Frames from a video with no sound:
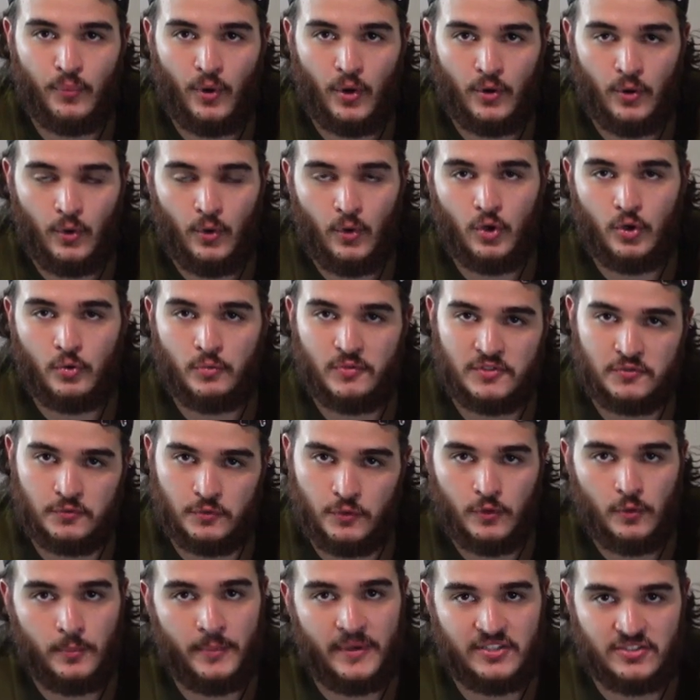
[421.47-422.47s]
Brown Oak, which
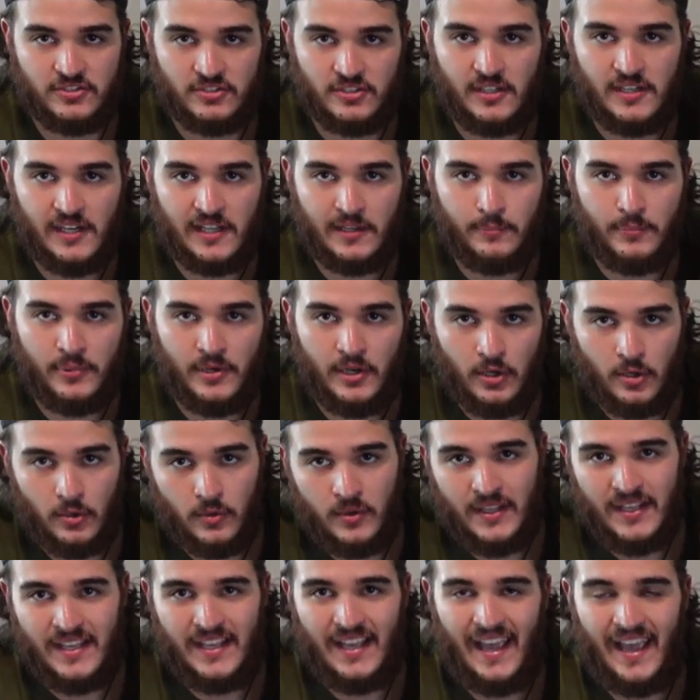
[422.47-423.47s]
we will make sure to link below.
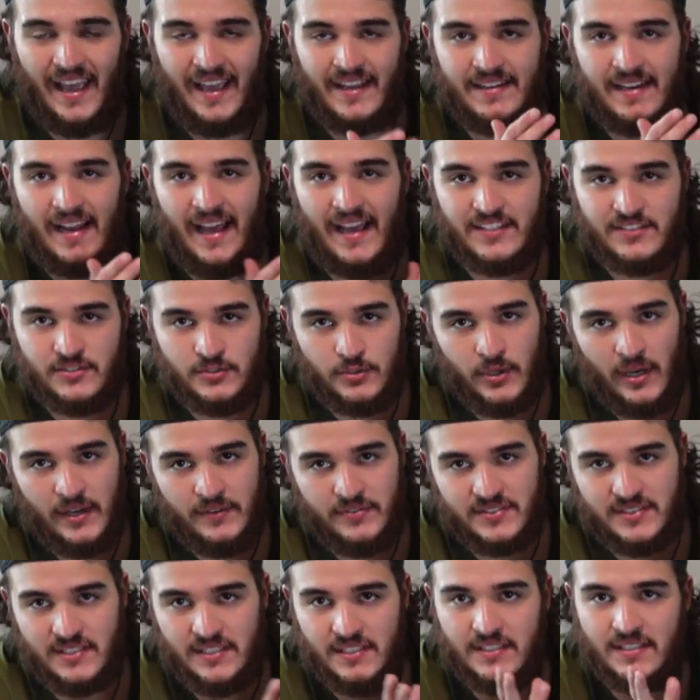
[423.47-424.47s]
And as you have
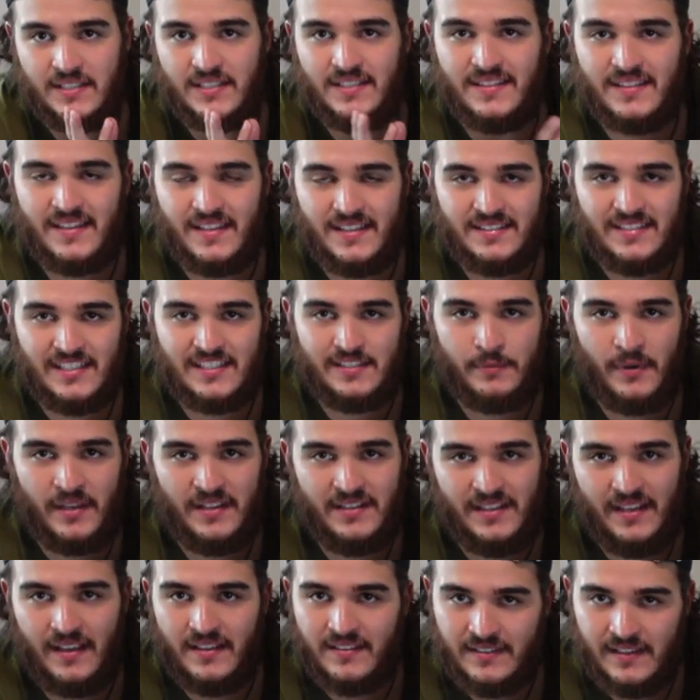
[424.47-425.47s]
seen, this has made
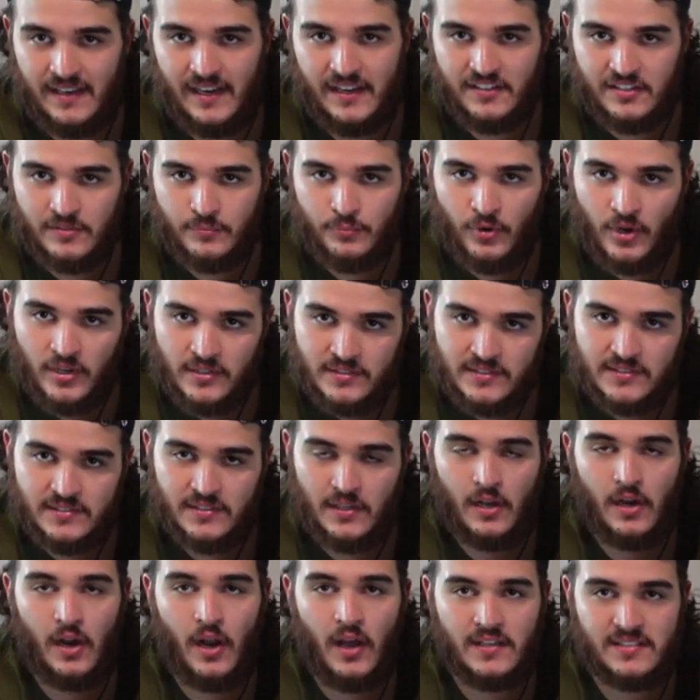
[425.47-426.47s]
the installation process
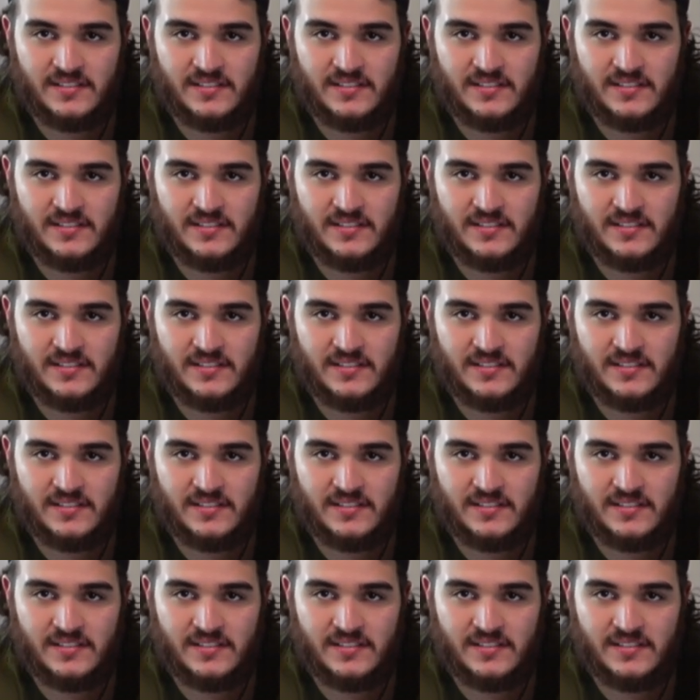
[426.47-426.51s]
a lot